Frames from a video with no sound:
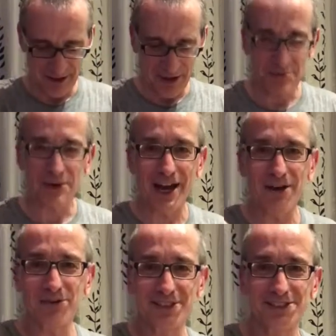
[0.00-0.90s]

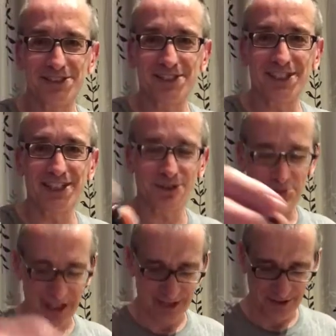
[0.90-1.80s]
around a city or
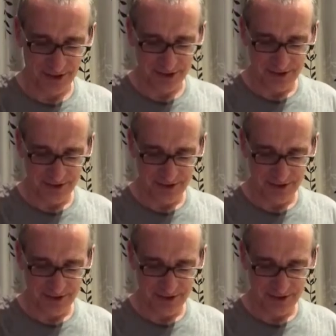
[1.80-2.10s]
whatever